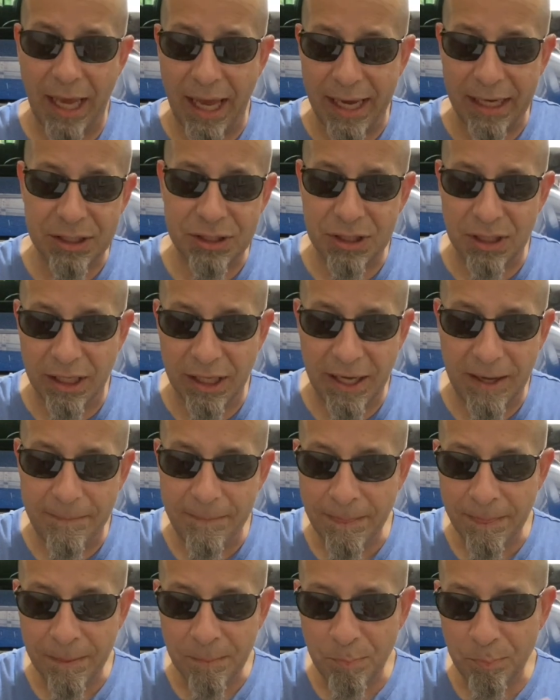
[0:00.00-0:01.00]
actually
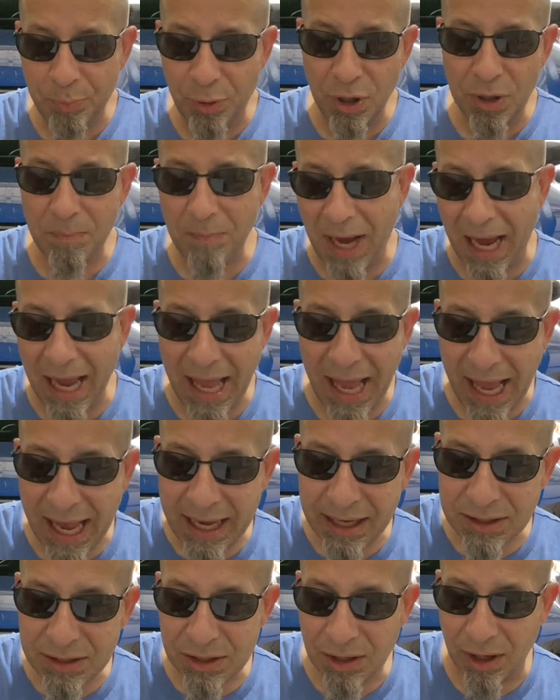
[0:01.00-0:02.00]
put my
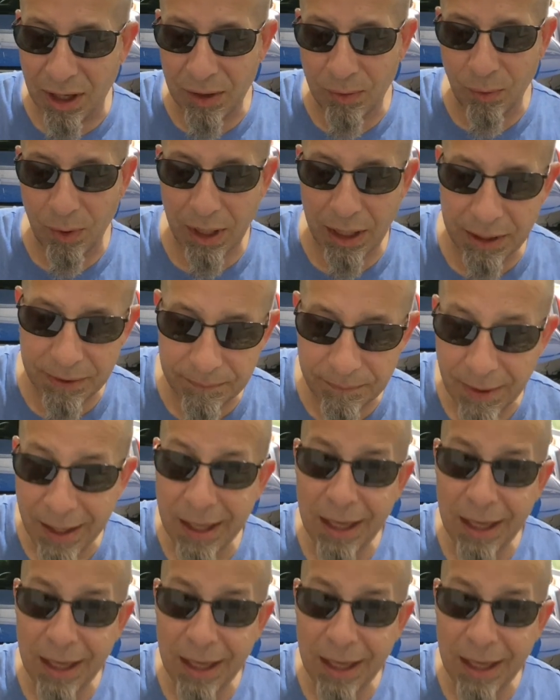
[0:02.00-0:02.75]
hands on one.